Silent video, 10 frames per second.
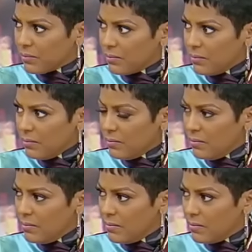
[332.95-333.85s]

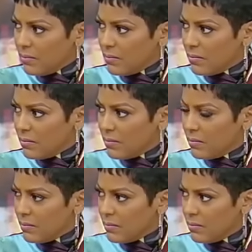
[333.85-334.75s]

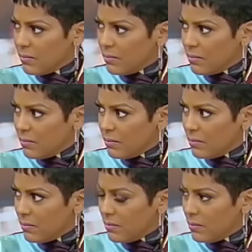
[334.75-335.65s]

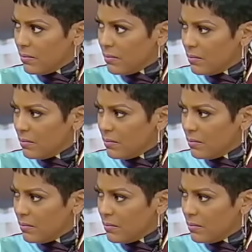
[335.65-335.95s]
(not speaking)